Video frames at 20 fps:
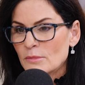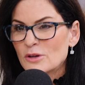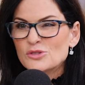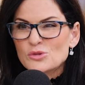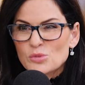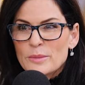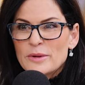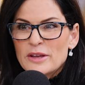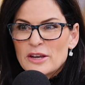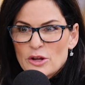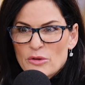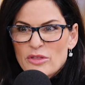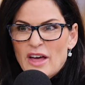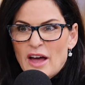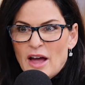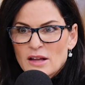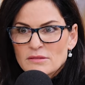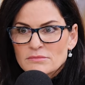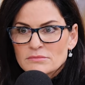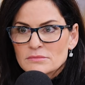Most women know
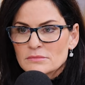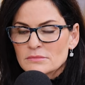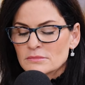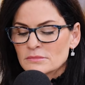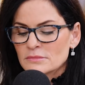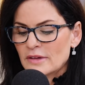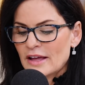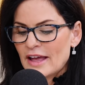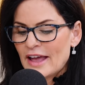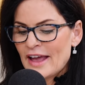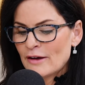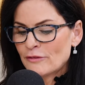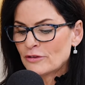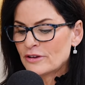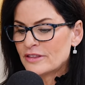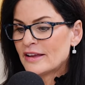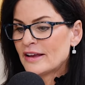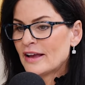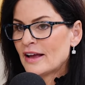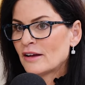that.
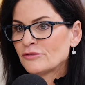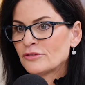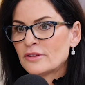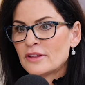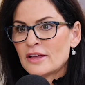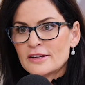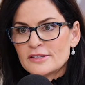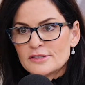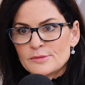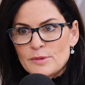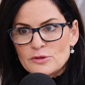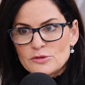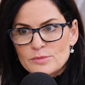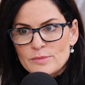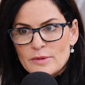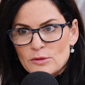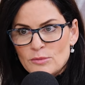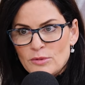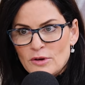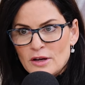Everything after that is
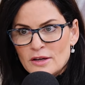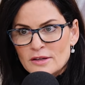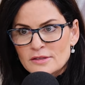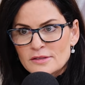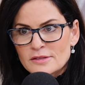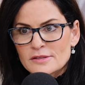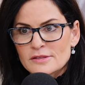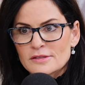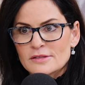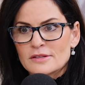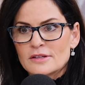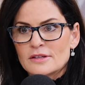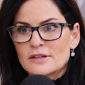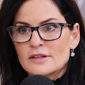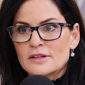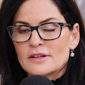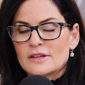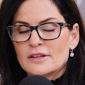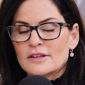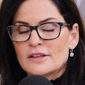postmenopause.
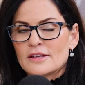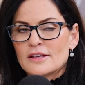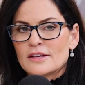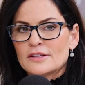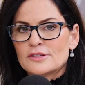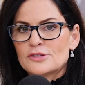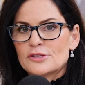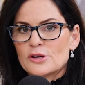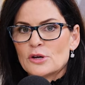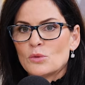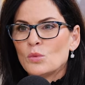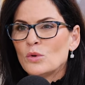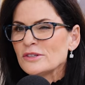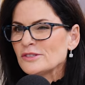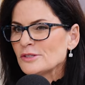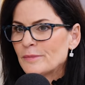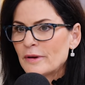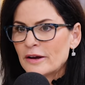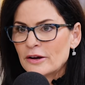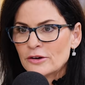So,
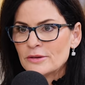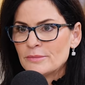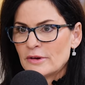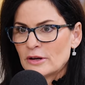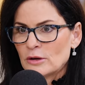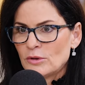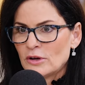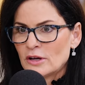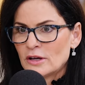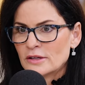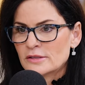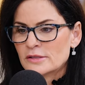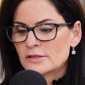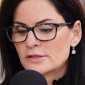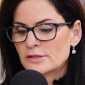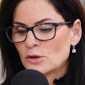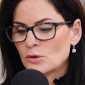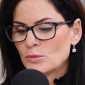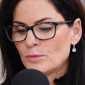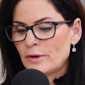what's perimenopause?
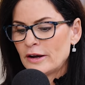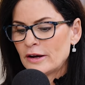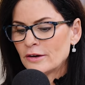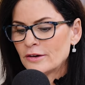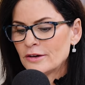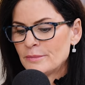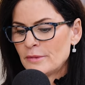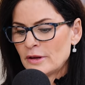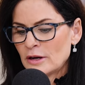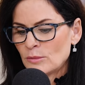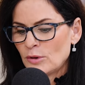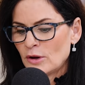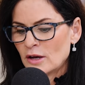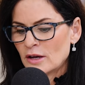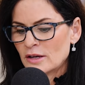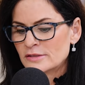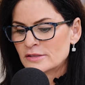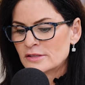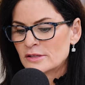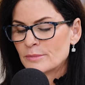So,
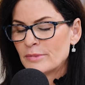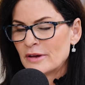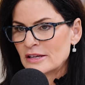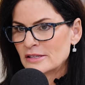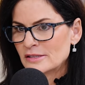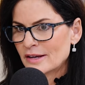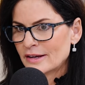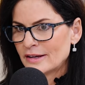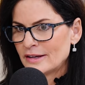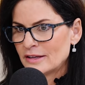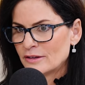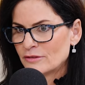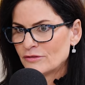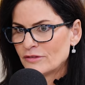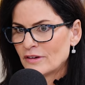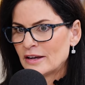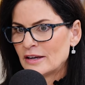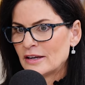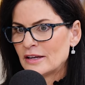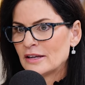perimenopause, the best I can
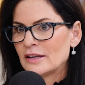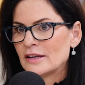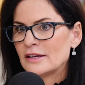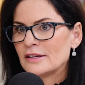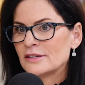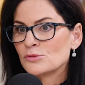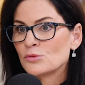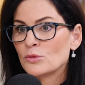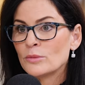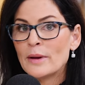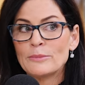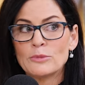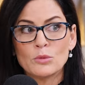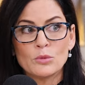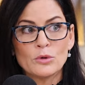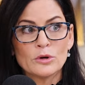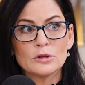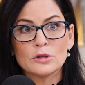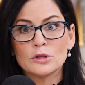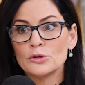define it is
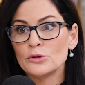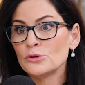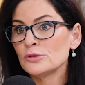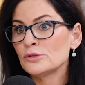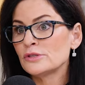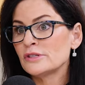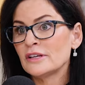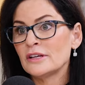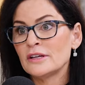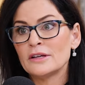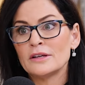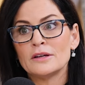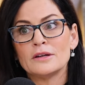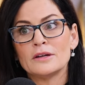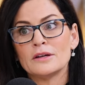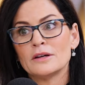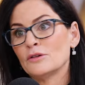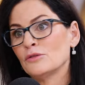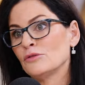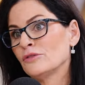remember, we're
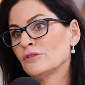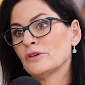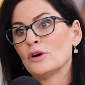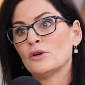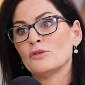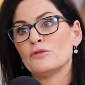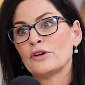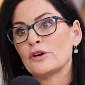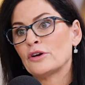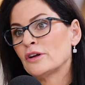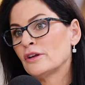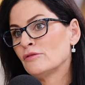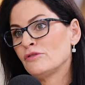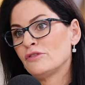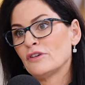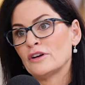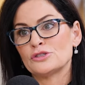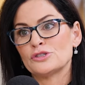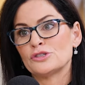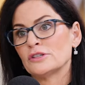losing ov- ovarian
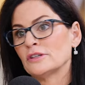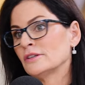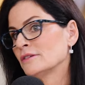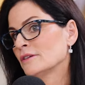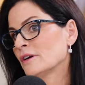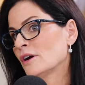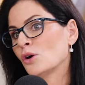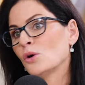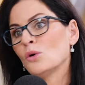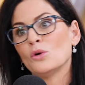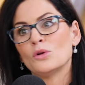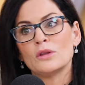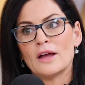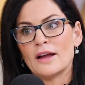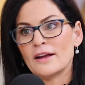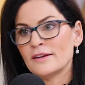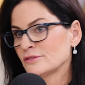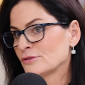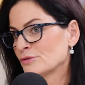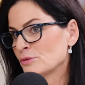function our whole
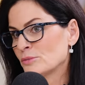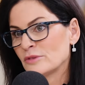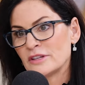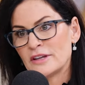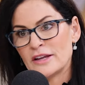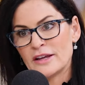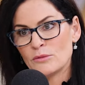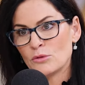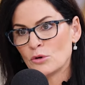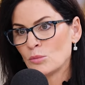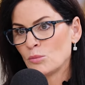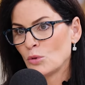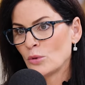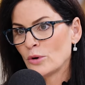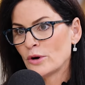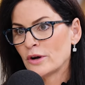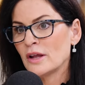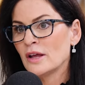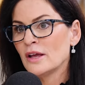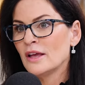lives from the yes. day we're
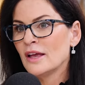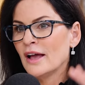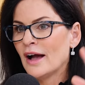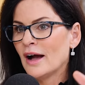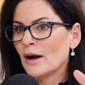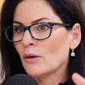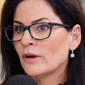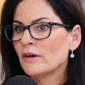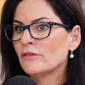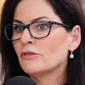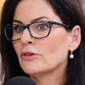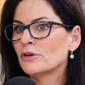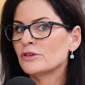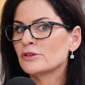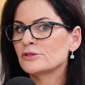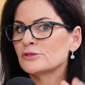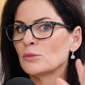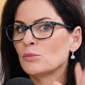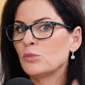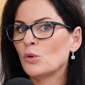born.
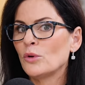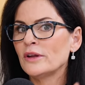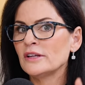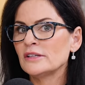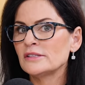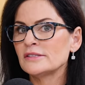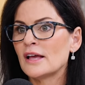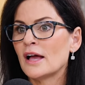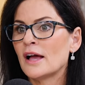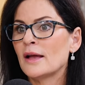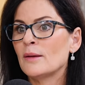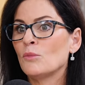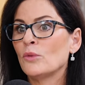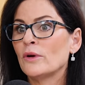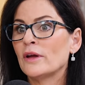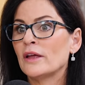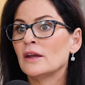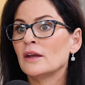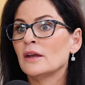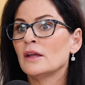However, there's a point in time
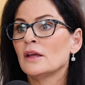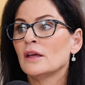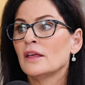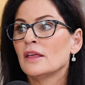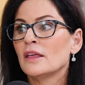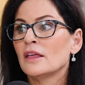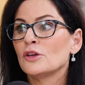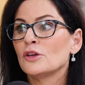when